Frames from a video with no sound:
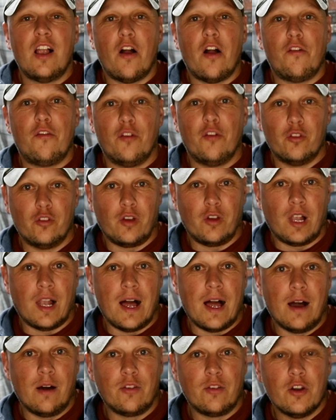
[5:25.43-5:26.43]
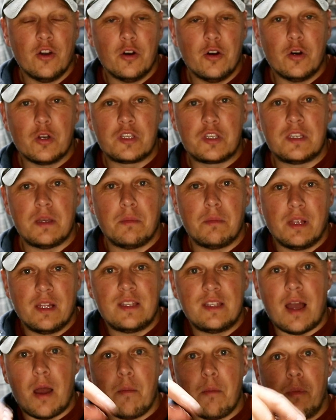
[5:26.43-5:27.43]
a funnel cloud or similar
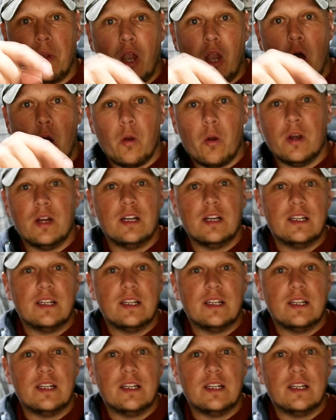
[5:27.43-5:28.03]
down below.